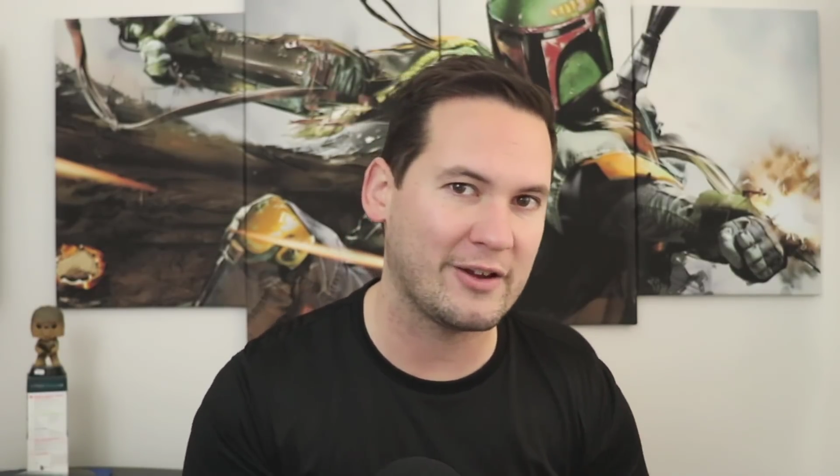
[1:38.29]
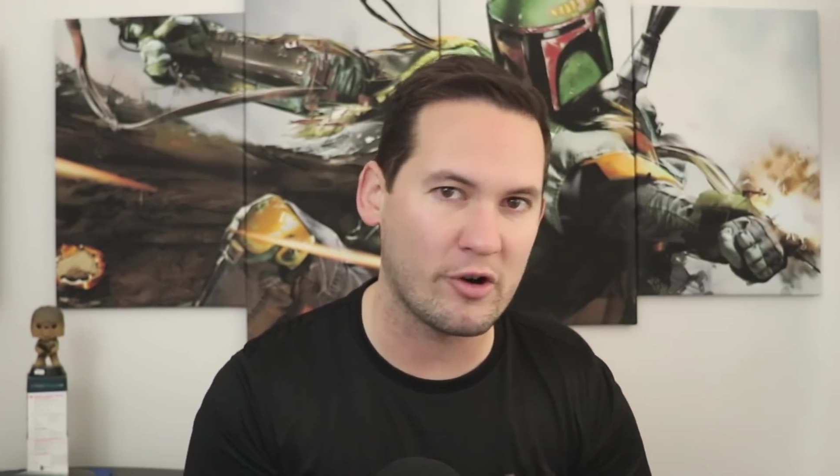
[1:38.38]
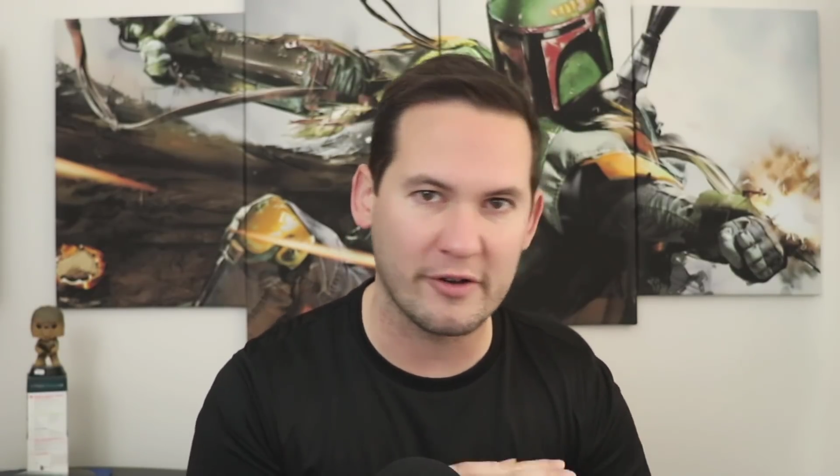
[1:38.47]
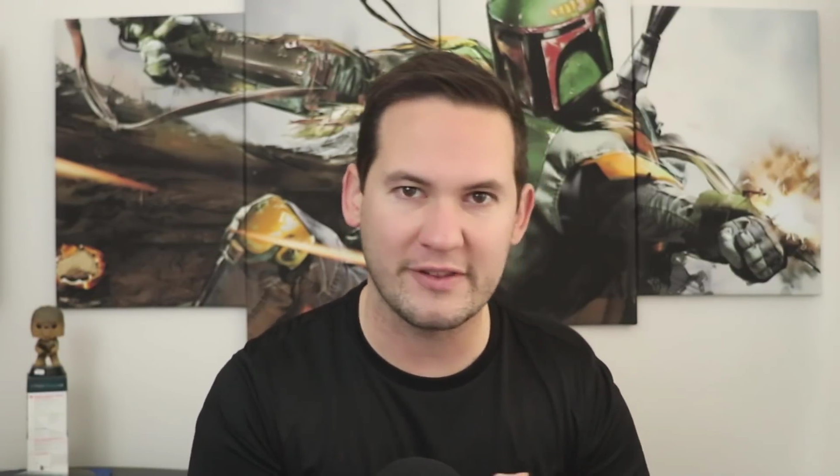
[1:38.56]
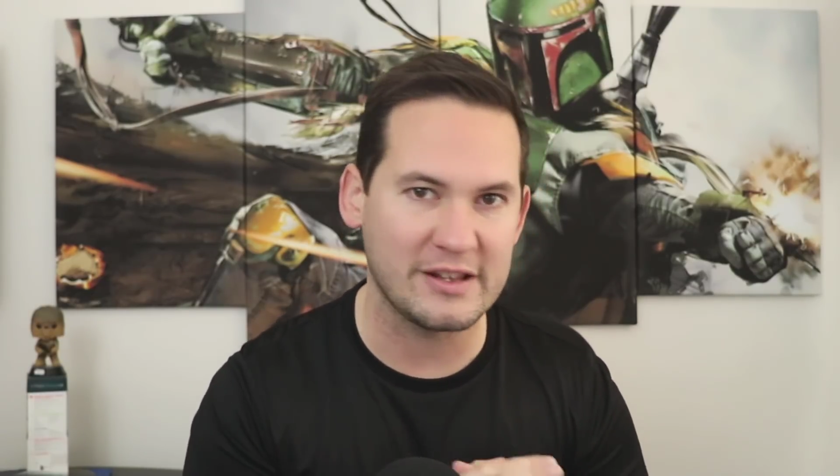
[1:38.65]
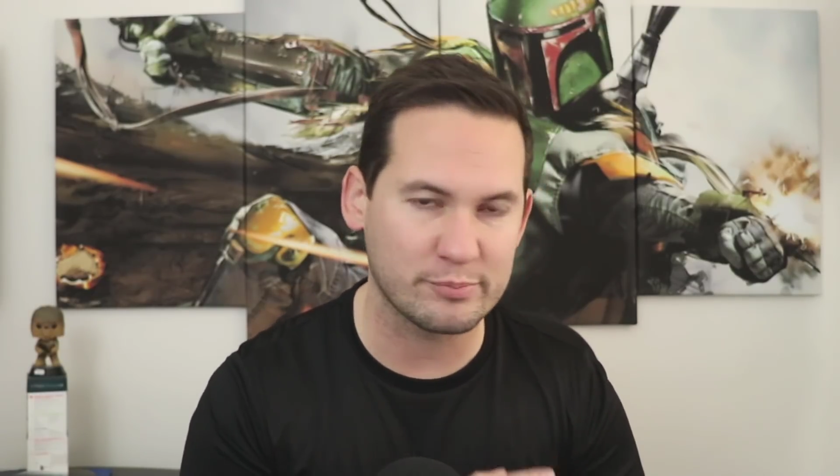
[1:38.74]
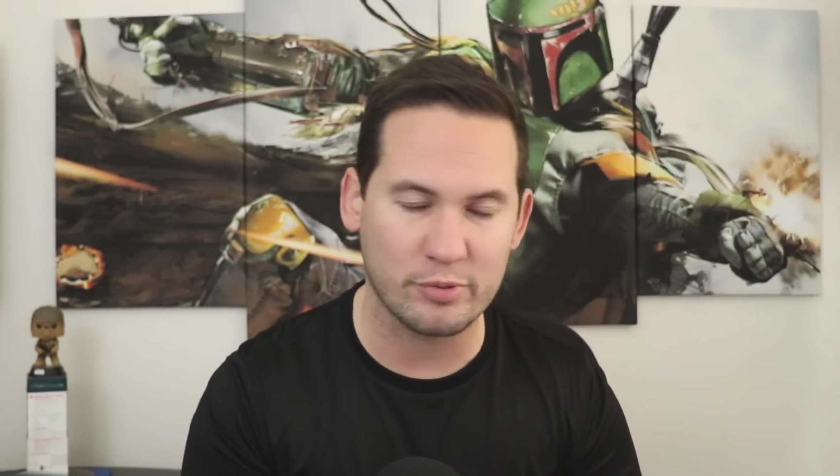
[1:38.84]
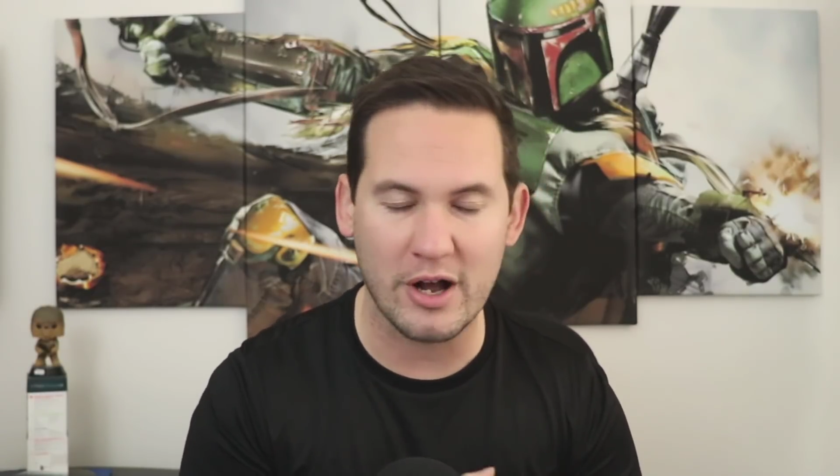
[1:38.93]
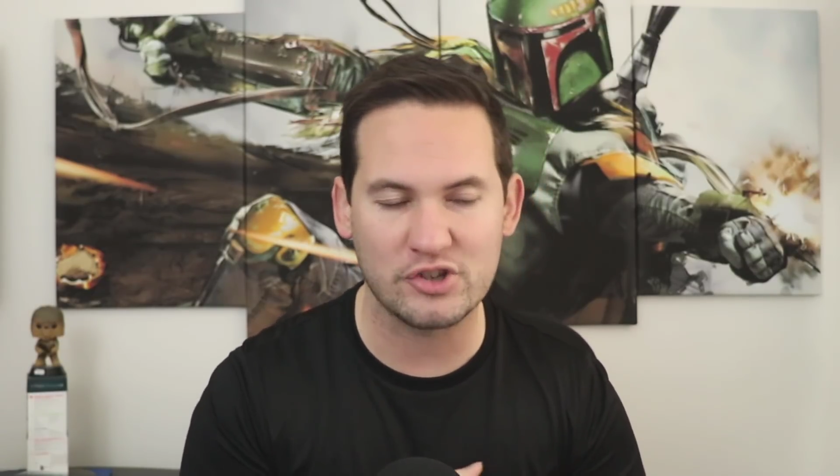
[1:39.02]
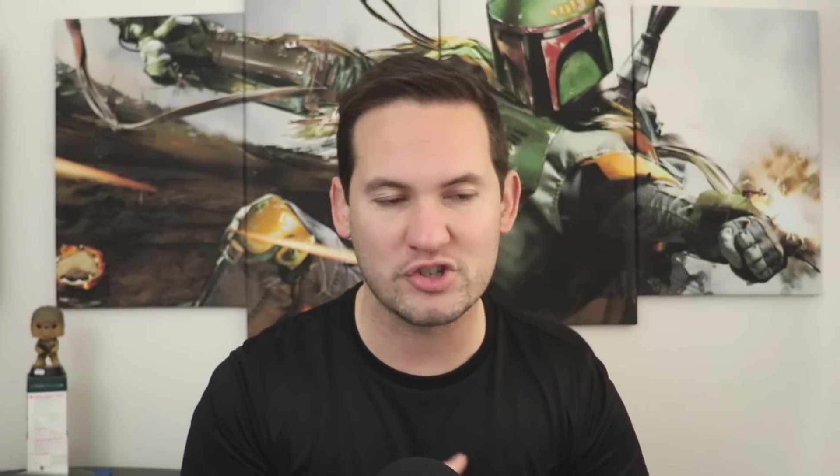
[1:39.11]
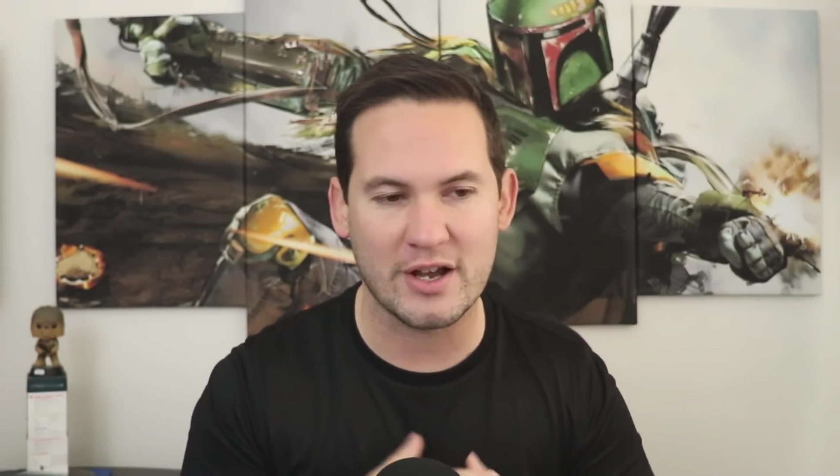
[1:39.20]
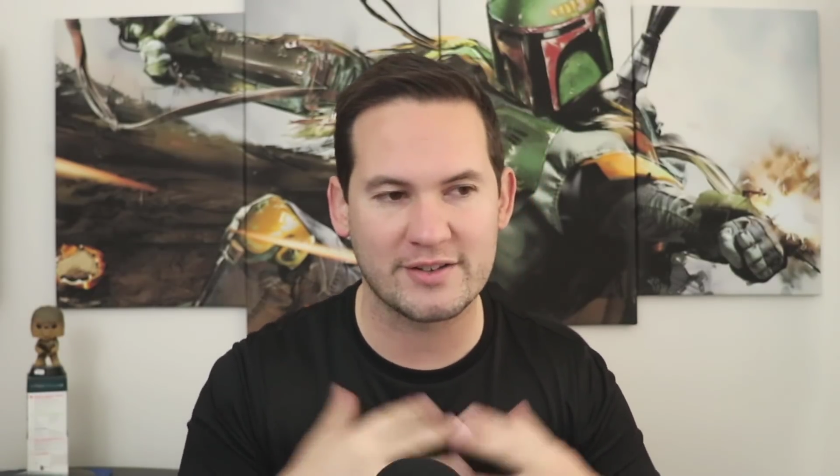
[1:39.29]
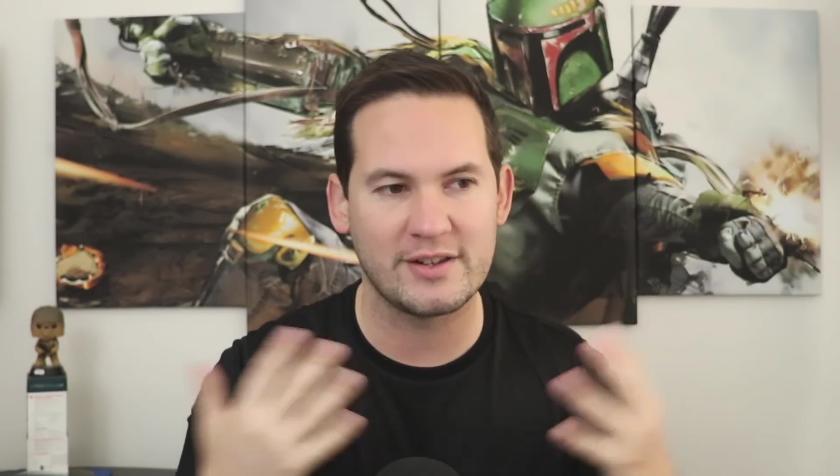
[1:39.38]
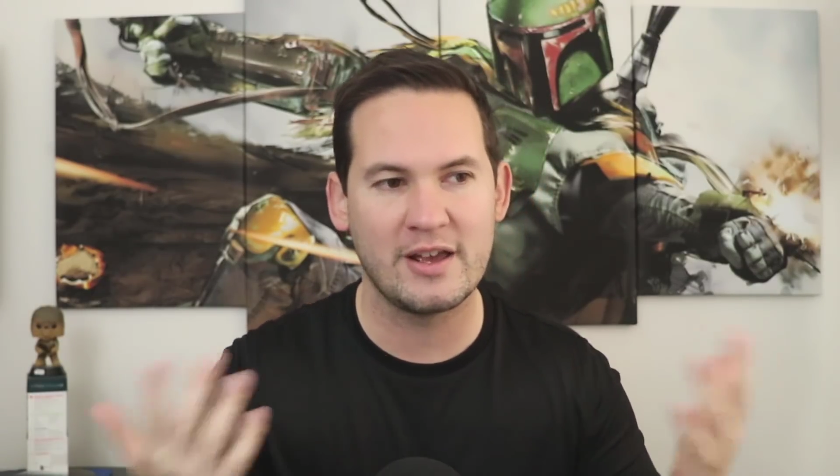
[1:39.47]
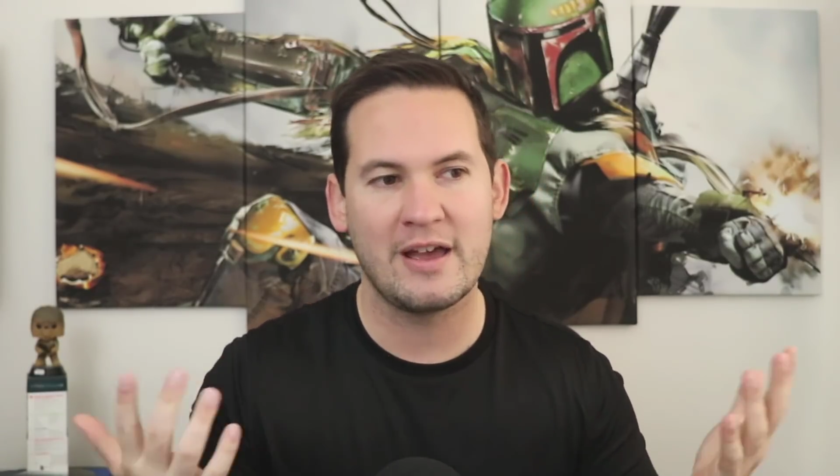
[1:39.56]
on these projects.